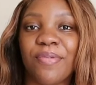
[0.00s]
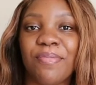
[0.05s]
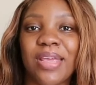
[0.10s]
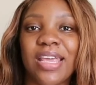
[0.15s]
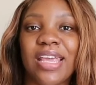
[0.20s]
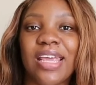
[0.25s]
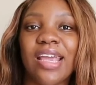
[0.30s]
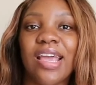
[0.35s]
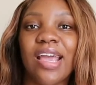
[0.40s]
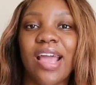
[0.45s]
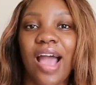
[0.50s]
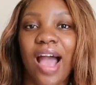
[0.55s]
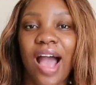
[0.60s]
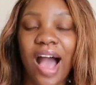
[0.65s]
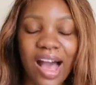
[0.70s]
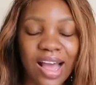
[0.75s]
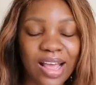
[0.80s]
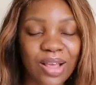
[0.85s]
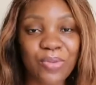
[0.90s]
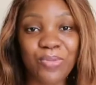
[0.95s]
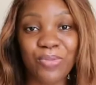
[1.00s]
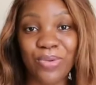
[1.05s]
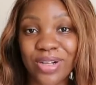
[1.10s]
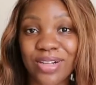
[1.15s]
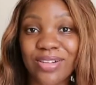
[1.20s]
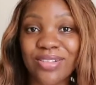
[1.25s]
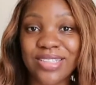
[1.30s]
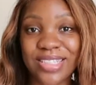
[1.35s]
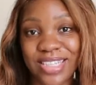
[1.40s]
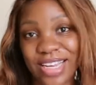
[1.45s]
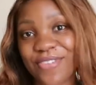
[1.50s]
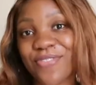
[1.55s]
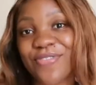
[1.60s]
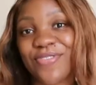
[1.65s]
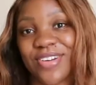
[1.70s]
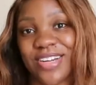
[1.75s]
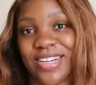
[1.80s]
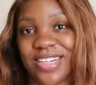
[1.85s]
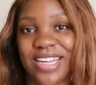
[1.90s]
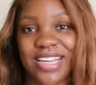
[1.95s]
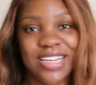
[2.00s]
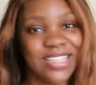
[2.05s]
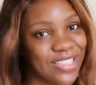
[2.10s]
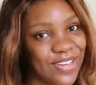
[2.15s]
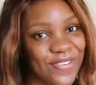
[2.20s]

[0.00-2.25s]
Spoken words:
me, I will definitely